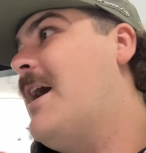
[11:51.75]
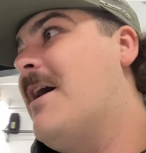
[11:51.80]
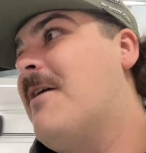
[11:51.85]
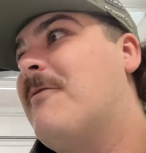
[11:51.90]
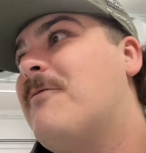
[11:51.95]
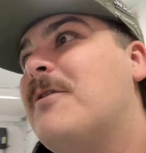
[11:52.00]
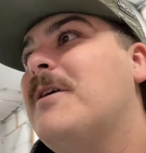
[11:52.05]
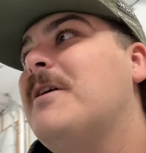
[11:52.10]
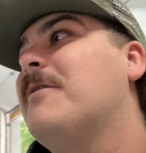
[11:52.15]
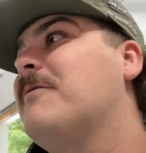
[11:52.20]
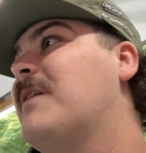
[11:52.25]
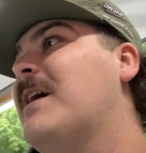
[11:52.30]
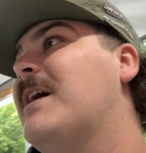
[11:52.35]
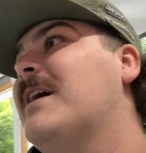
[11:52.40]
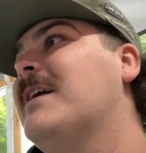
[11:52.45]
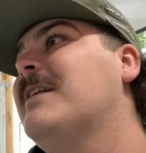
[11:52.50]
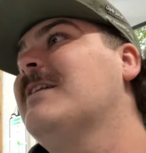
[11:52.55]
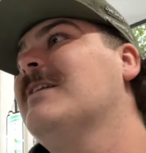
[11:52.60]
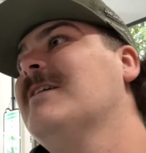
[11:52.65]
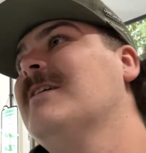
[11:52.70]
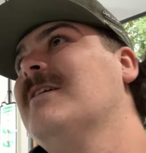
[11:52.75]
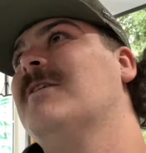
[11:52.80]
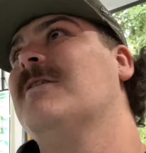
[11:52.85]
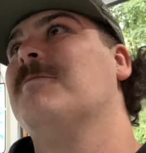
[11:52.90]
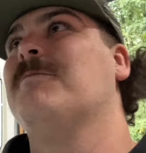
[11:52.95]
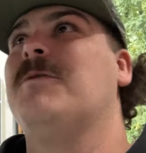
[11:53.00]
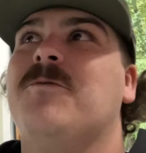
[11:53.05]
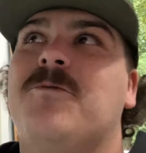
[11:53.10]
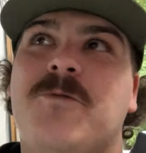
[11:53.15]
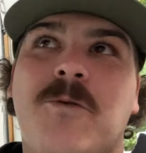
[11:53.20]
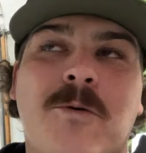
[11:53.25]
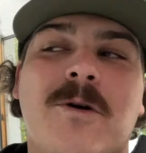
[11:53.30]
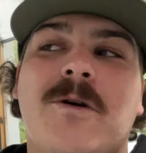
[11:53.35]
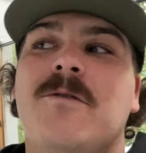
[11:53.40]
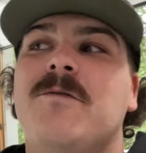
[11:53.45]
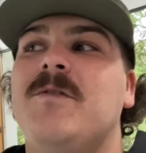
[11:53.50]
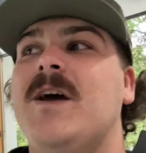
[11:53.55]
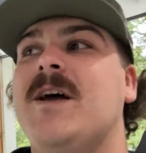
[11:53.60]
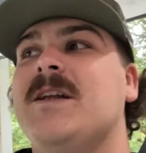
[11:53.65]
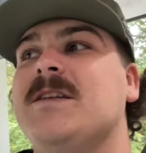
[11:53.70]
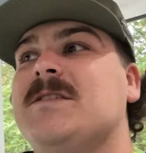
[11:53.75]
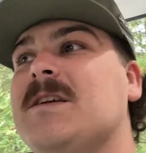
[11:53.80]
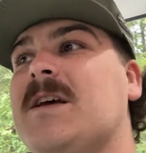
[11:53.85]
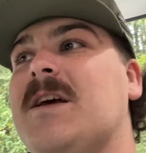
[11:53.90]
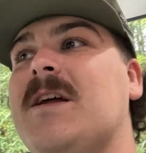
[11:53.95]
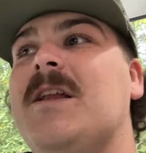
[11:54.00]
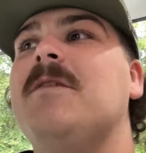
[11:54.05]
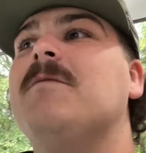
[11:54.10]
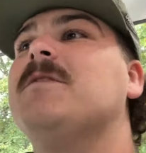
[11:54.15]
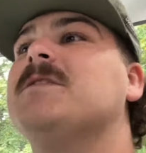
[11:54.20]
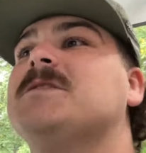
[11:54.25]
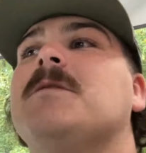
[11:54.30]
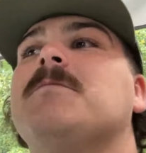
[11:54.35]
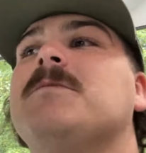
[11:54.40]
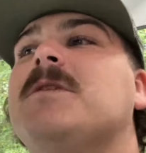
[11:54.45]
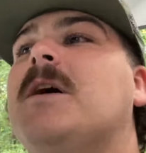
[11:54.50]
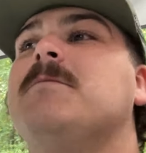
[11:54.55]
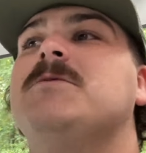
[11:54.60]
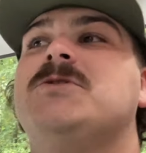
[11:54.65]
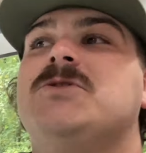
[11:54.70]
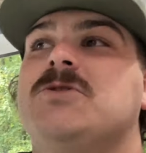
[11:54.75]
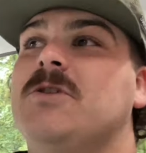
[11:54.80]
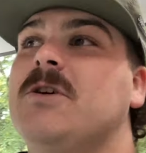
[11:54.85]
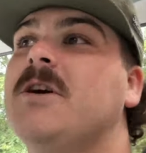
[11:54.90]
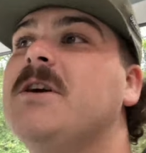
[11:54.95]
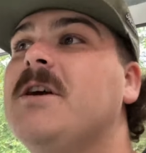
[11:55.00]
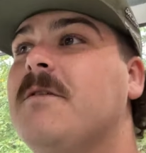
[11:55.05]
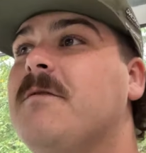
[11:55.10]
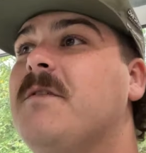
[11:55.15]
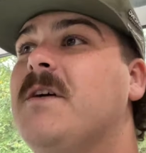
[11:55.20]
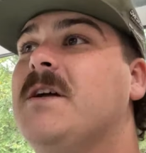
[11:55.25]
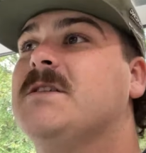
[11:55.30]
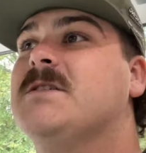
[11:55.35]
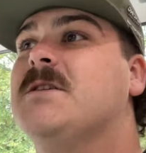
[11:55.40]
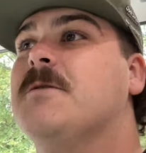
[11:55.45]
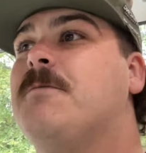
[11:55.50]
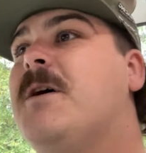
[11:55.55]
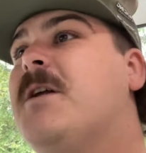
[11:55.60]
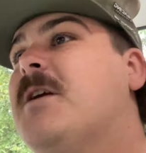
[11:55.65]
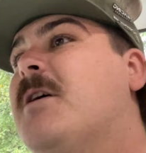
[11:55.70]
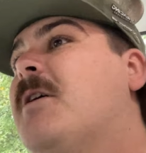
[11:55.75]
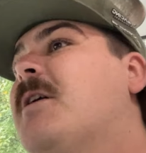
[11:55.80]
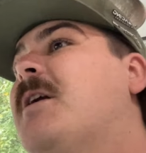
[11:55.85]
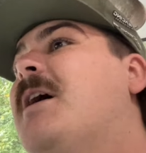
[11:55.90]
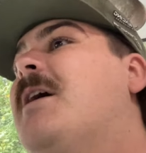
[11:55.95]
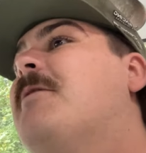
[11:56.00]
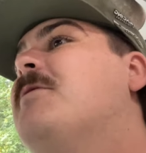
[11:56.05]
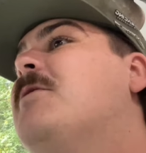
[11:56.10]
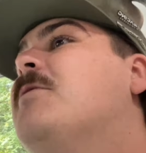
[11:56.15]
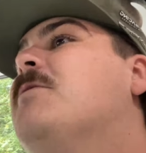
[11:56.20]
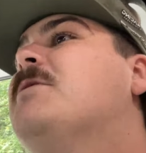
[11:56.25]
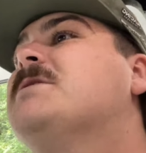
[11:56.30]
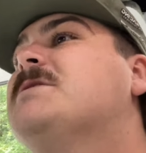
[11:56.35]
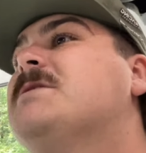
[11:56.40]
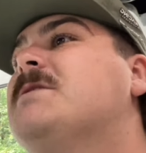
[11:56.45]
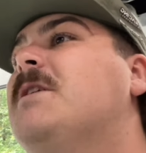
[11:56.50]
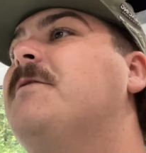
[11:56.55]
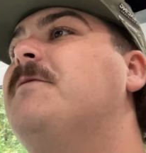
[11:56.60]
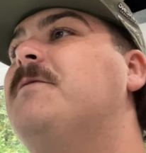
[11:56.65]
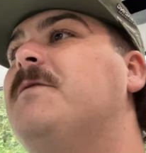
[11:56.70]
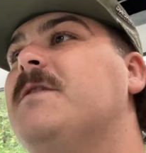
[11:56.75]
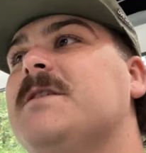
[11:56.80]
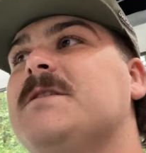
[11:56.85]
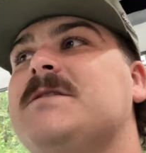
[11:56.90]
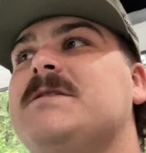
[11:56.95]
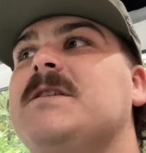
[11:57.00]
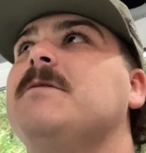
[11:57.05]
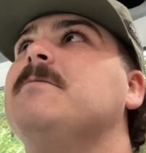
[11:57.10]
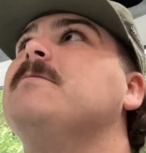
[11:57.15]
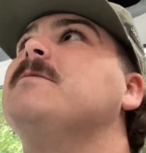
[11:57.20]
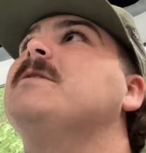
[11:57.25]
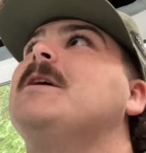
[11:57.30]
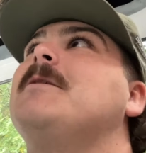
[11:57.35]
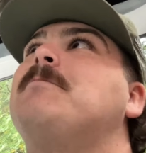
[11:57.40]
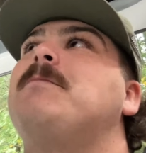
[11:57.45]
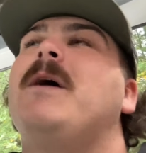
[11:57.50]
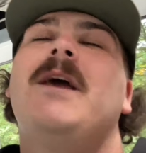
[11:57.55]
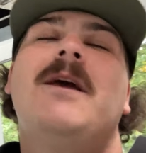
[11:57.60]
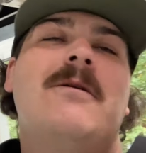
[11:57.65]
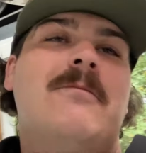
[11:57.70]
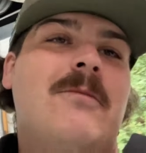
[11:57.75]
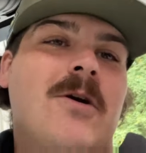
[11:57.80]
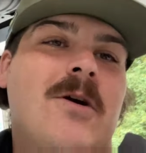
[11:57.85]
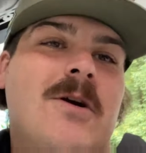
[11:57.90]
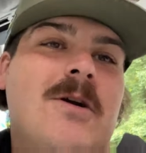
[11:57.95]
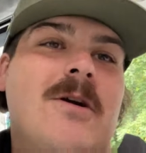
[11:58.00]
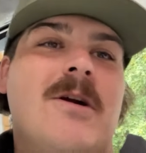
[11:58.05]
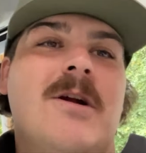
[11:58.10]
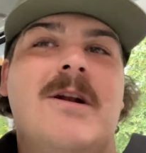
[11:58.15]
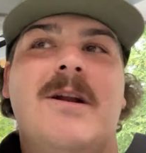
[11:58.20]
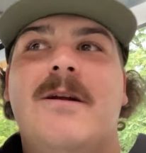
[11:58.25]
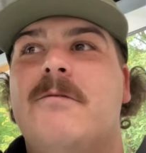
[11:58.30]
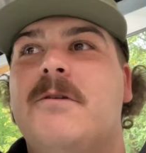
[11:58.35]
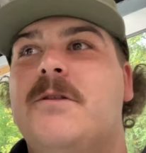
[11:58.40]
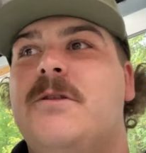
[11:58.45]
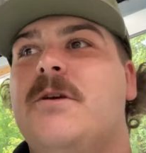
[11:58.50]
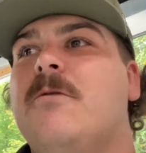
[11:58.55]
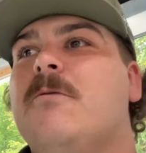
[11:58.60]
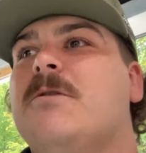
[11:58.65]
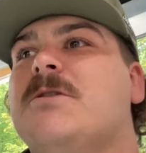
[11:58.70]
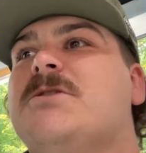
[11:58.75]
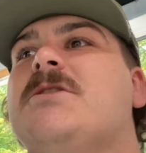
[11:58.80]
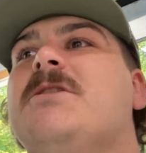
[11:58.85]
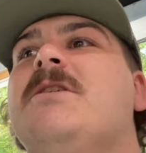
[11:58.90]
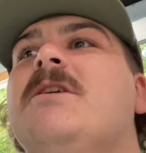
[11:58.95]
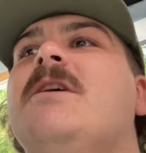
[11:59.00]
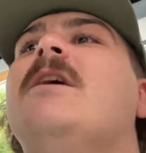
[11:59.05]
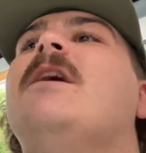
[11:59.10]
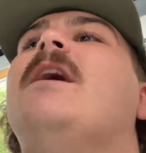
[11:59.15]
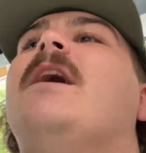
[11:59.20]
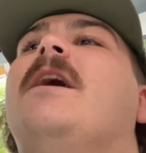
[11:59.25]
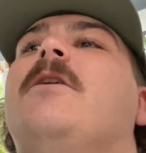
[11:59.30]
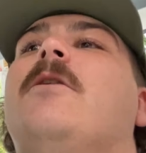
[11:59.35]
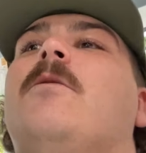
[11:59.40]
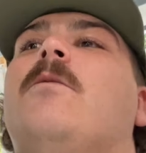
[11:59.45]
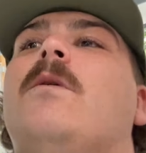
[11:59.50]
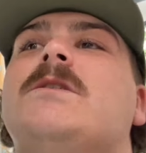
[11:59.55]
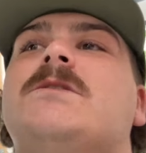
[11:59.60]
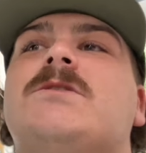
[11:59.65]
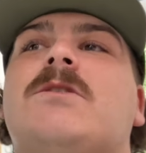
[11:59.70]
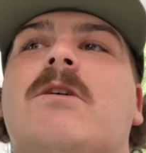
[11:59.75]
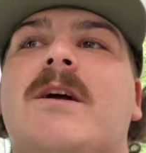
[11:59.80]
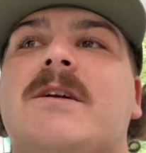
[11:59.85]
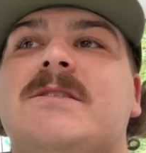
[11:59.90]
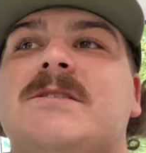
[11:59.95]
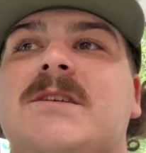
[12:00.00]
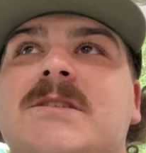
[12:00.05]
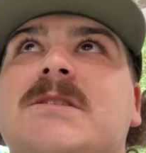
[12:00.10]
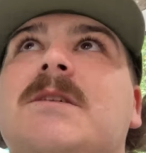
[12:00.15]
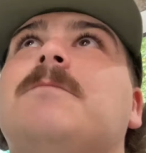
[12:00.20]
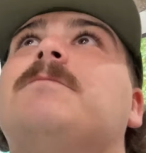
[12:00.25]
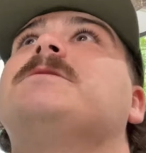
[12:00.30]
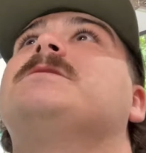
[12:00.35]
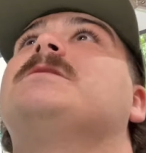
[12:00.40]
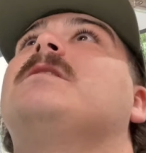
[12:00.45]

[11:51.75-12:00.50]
Every event, before events, and even sometimes during events, depending on how new the stuff is, and they paint marker it and everything, which I know once Grant sets up his